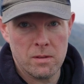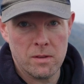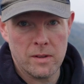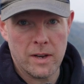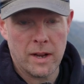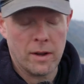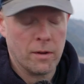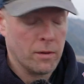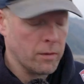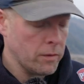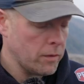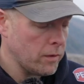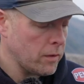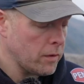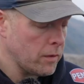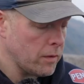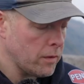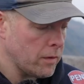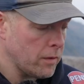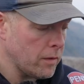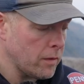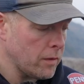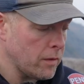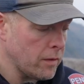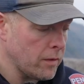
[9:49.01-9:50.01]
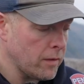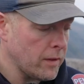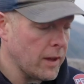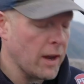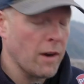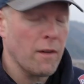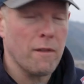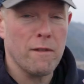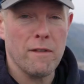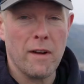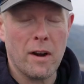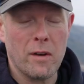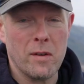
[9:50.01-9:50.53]
Now they
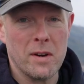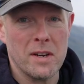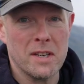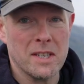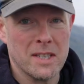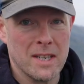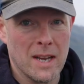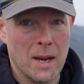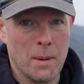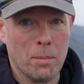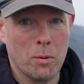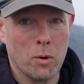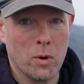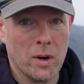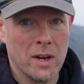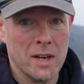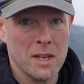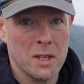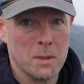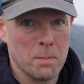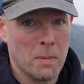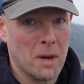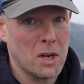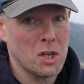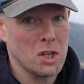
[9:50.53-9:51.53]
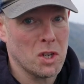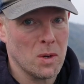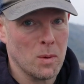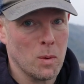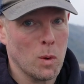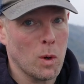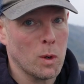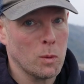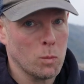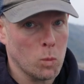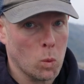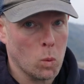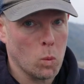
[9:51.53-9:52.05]
are very slippery, especially
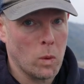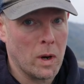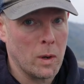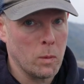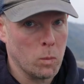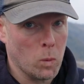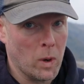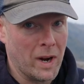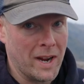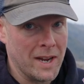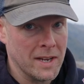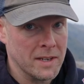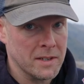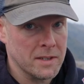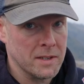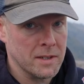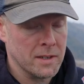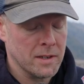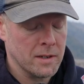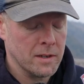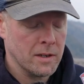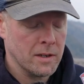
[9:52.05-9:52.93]
when wet,